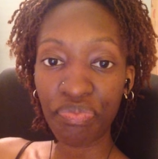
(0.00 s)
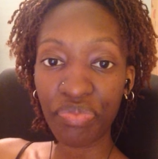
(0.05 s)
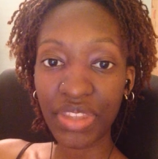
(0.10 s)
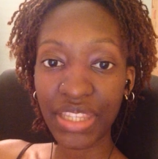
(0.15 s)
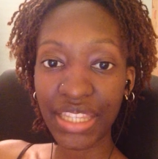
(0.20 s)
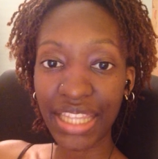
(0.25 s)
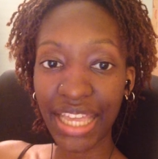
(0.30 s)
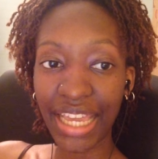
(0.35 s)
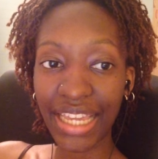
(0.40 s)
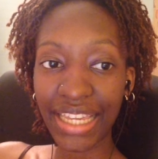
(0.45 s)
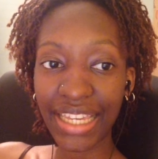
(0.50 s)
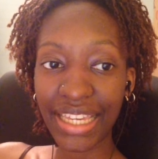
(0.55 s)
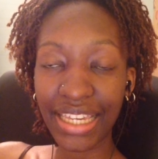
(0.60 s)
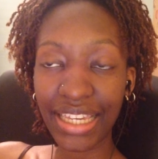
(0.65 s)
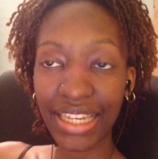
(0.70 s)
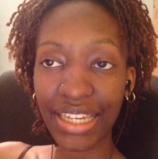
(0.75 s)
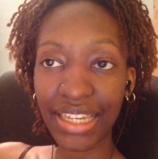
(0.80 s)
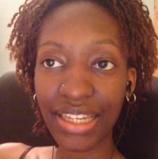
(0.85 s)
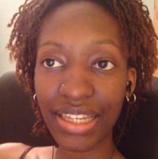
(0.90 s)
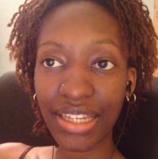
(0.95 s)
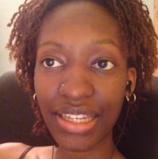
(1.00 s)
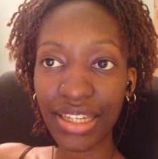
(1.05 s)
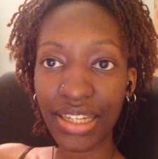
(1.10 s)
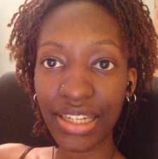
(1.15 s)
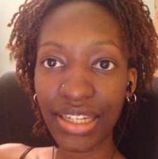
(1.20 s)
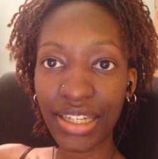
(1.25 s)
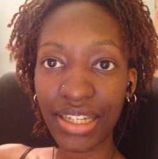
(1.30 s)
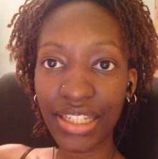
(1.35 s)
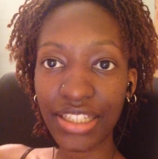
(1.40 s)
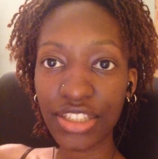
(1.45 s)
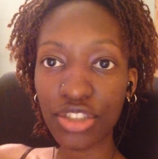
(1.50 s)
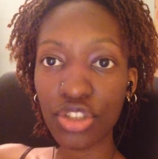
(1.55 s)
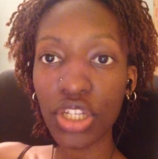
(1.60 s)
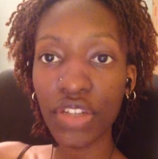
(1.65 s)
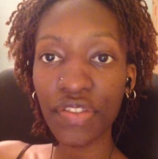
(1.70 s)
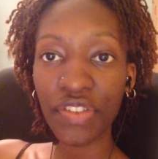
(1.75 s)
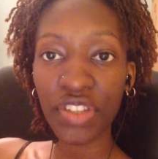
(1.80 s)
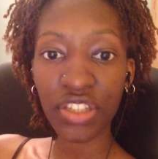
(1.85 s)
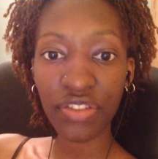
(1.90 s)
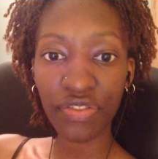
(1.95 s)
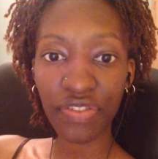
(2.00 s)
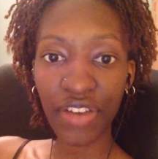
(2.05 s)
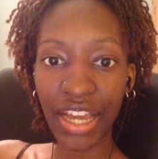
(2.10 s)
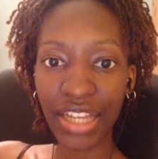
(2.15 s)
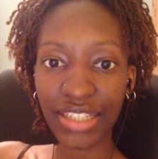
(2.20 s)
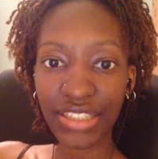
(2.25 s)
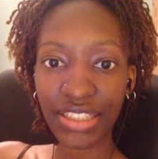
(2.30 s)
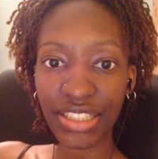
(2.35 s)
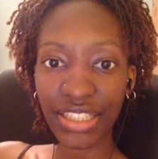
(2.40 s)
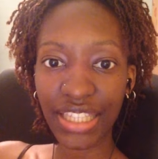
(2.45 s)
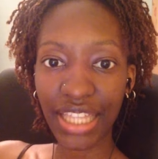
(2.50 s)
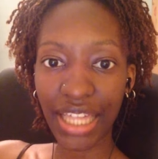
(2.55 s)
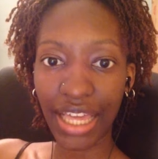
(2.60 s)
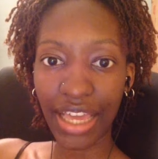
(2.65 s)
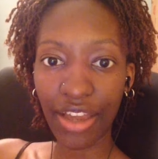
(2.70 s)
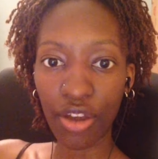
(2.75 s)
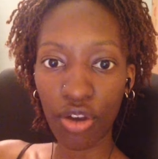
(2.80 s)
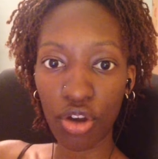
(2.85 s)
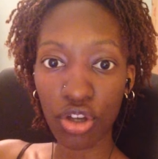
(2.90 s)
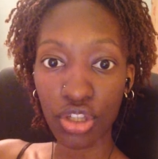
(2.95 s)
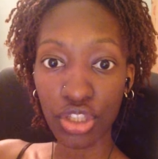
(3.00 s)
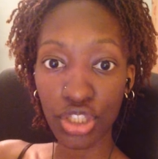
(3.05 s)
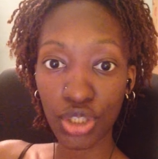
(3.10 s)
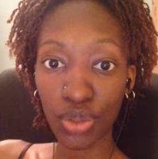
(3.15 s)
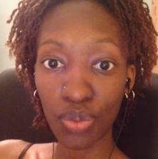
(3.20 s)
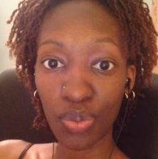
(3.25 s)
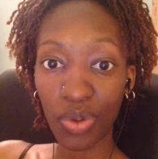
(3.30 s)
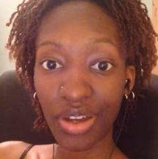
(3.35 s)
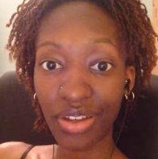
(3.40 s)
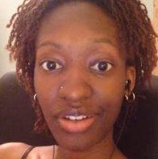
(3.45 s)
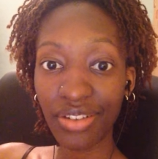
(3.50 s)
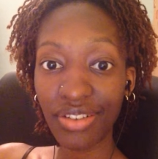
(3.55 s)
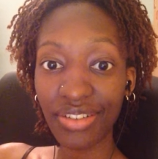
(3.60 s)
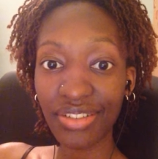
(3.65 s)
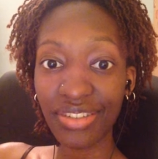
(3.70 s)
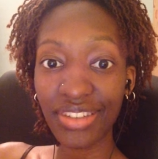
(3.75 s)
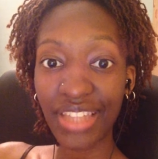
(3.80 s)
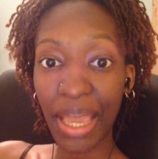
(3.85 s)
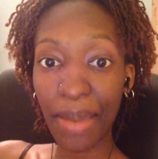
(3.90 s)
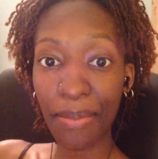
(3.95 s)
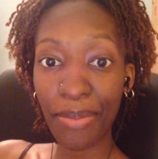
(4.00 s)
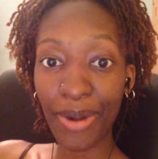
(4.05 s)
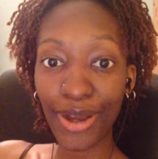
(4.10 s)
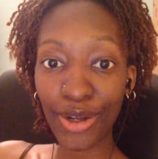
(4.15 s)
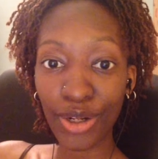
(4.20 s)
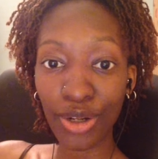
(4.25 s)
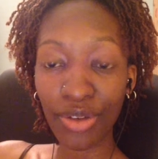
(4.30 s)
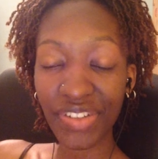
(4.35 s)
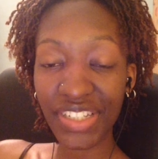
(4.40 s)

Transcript: Like, it's not even the fact that I got a 2-1 that I'm proud of.